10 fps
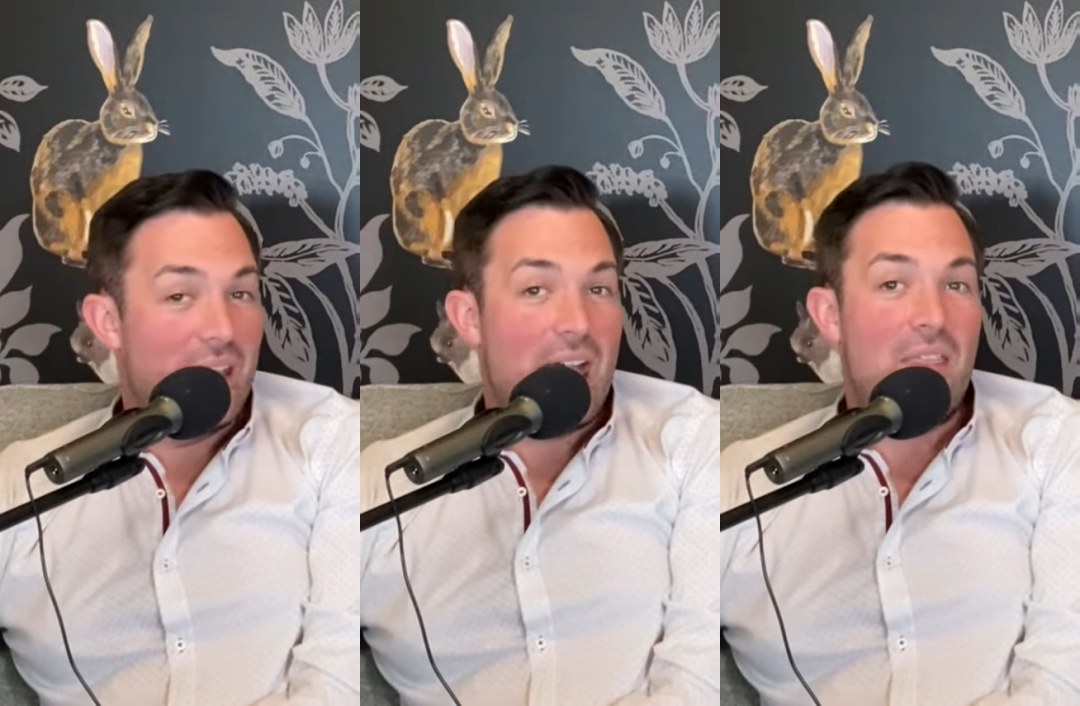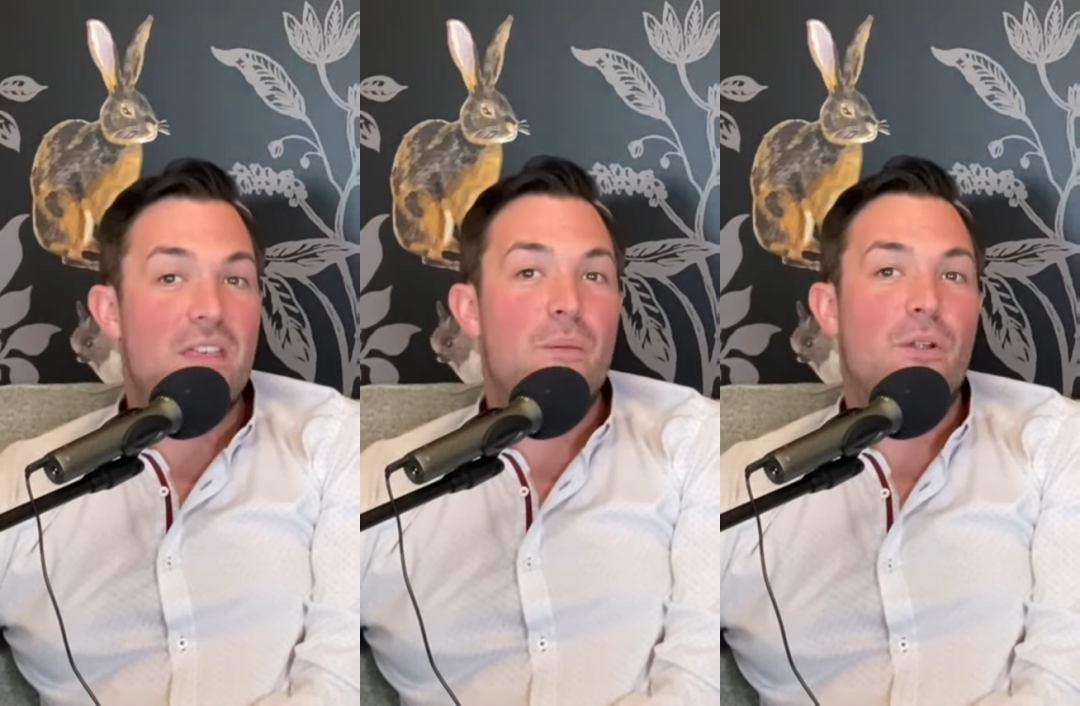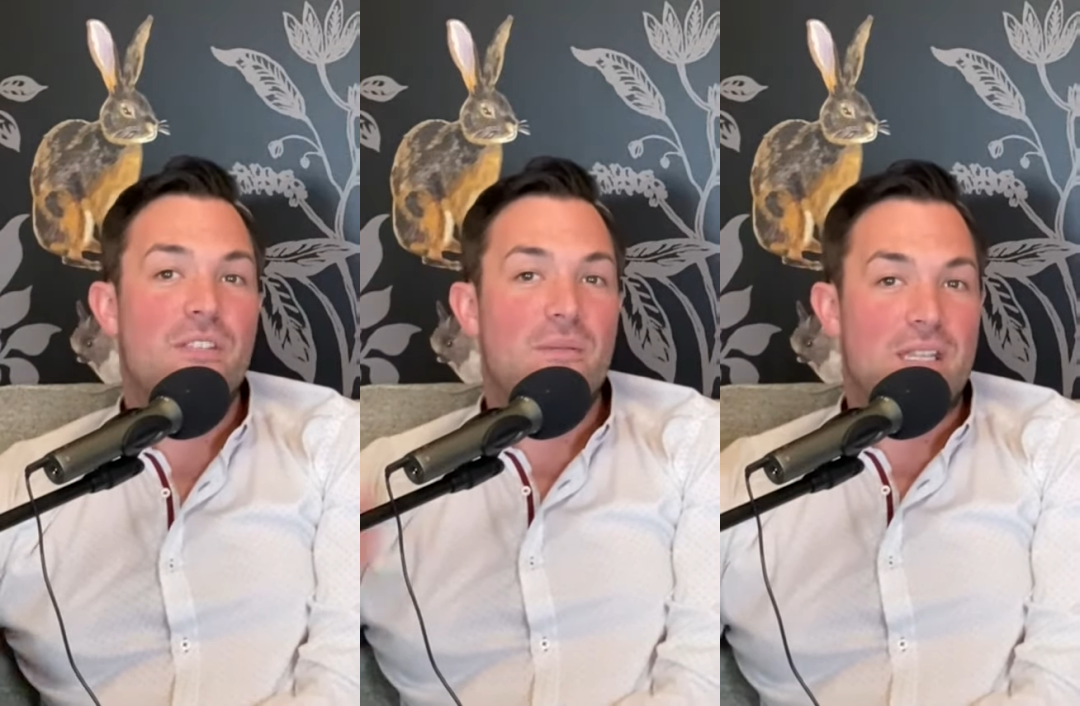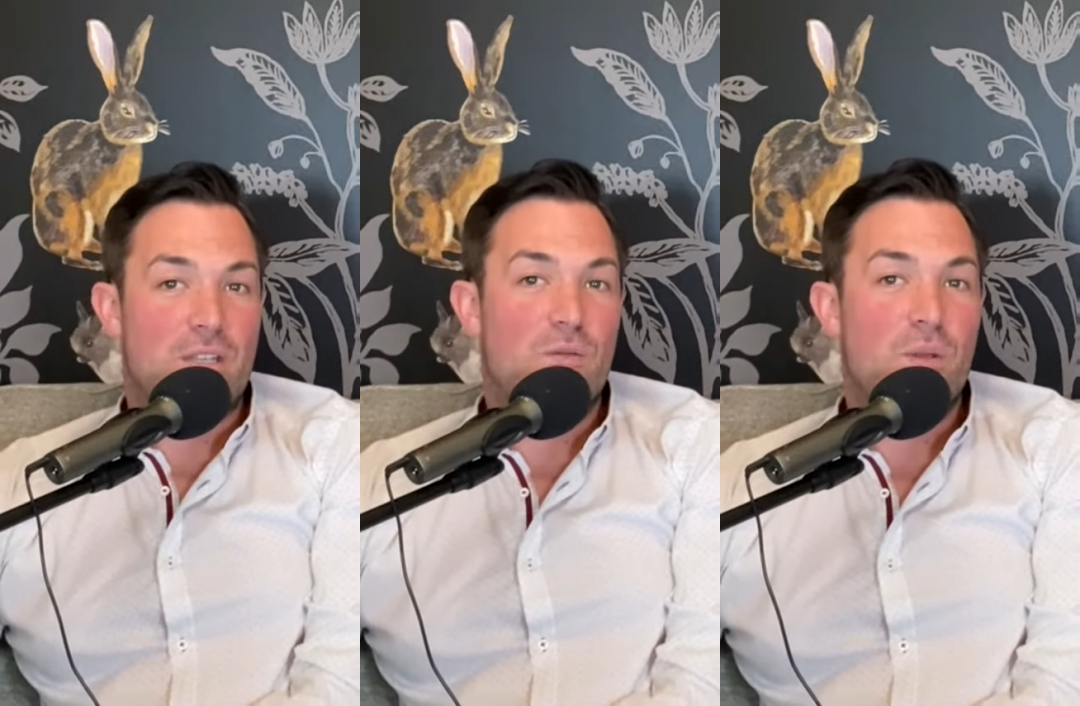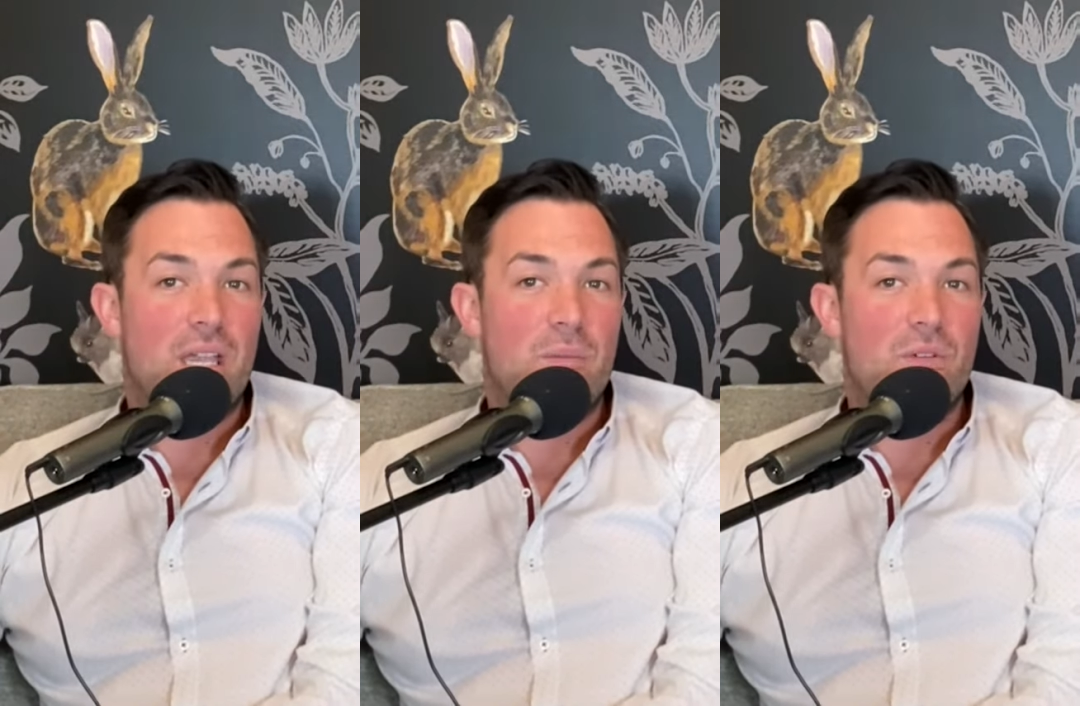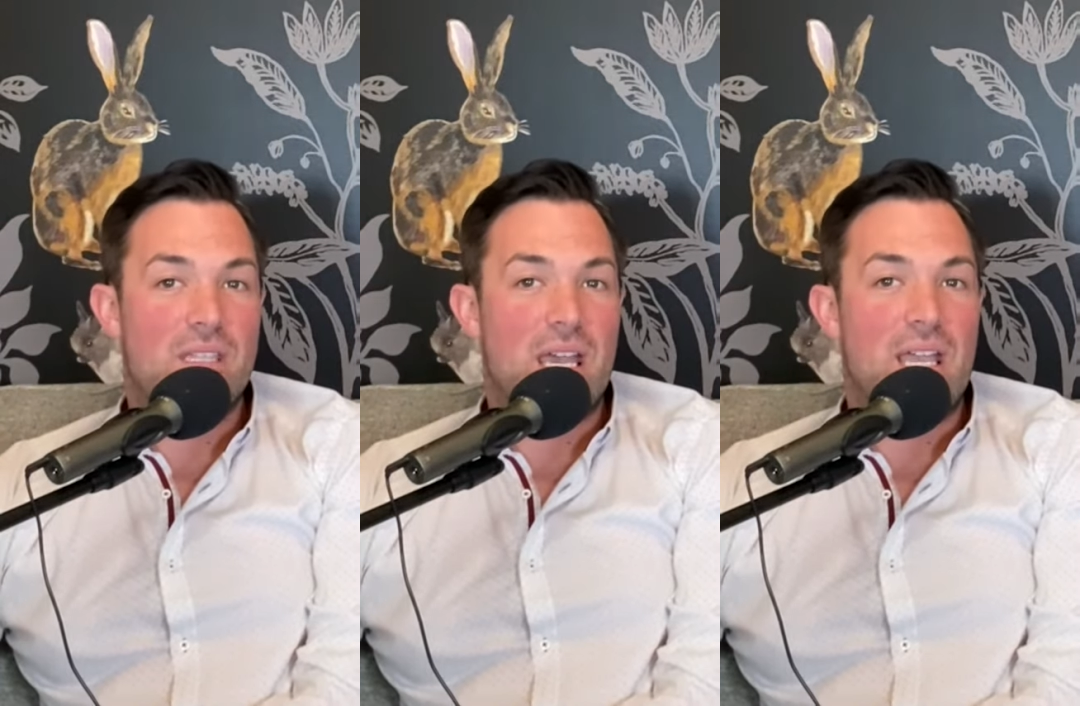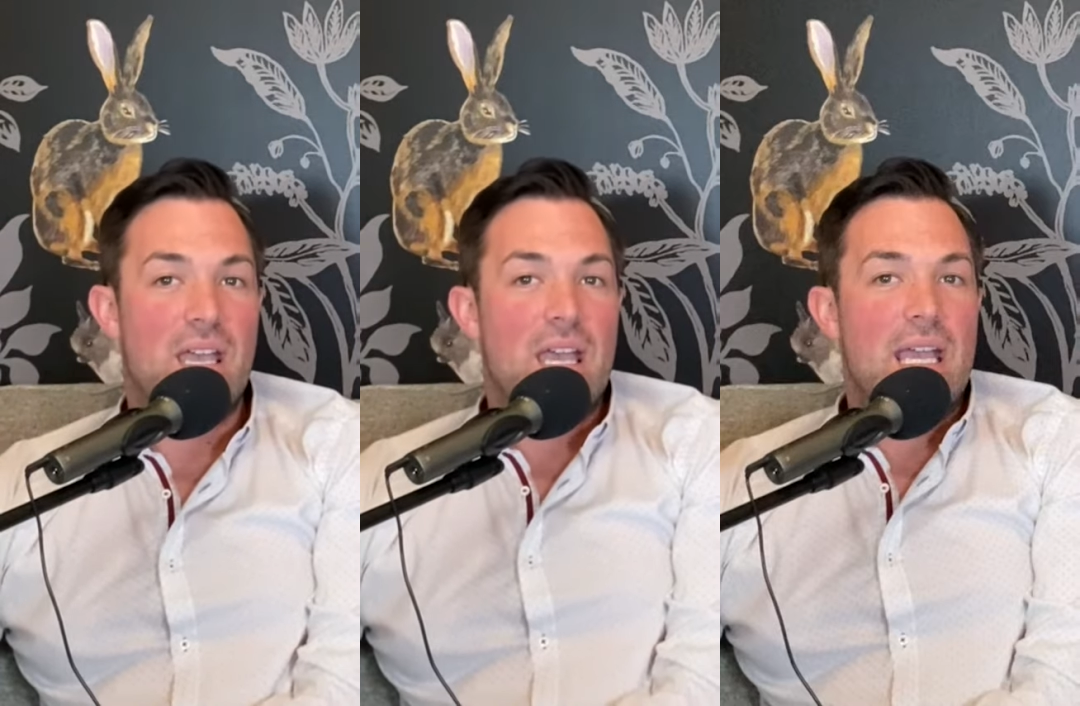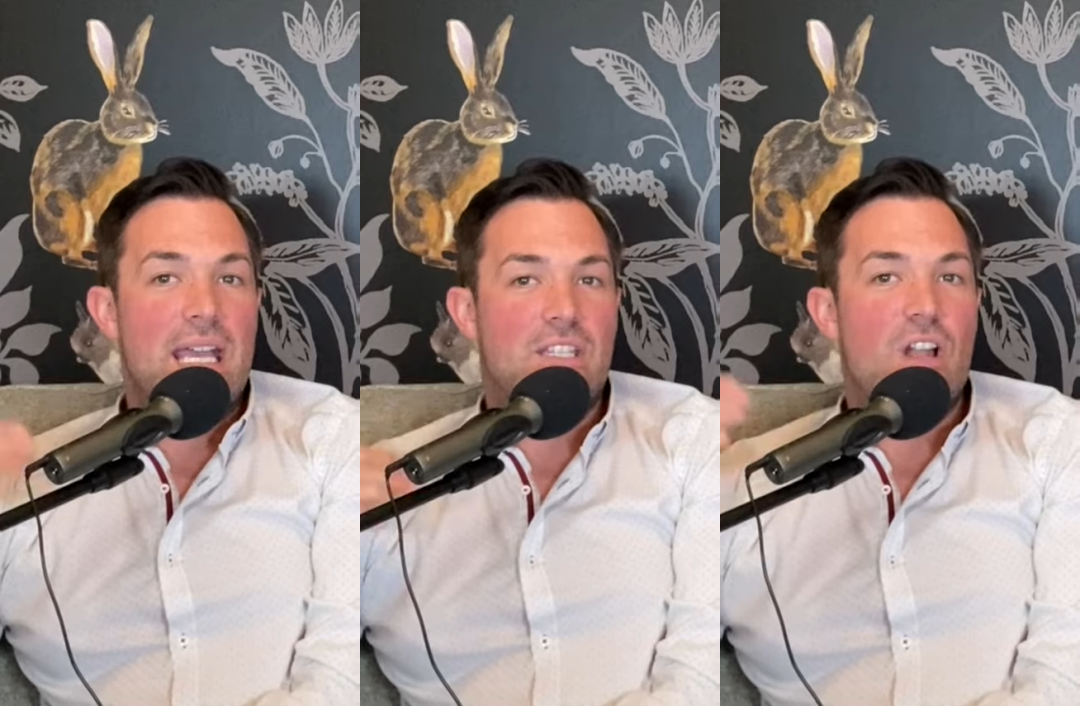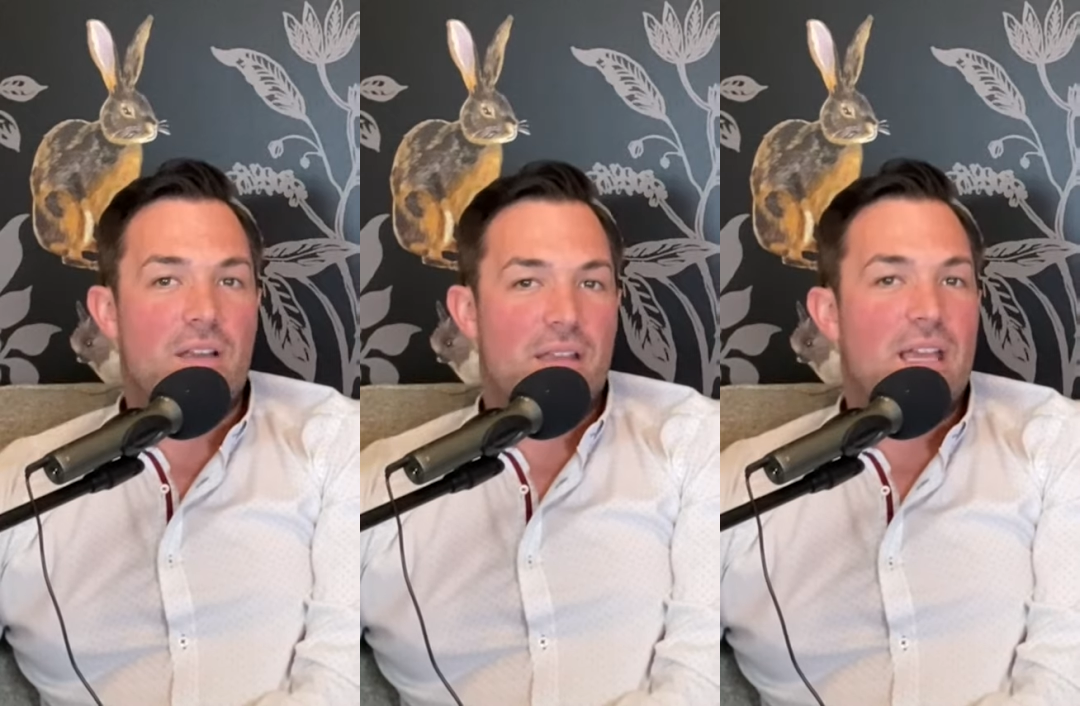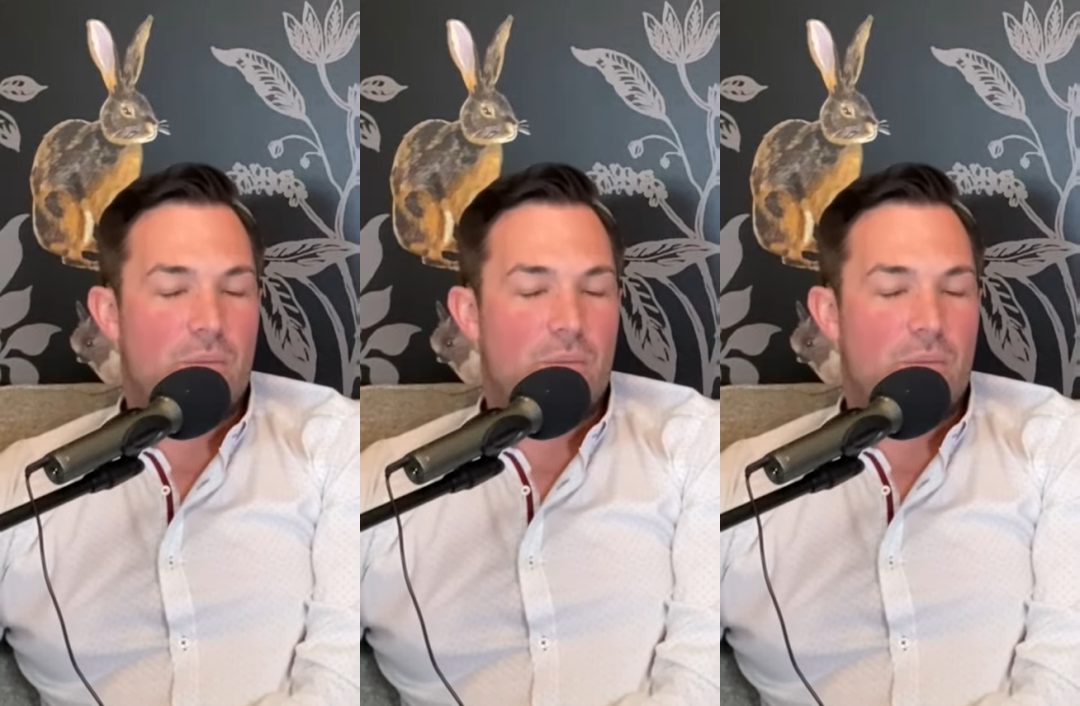And then the person that was interviewing him was like, a black not, woman.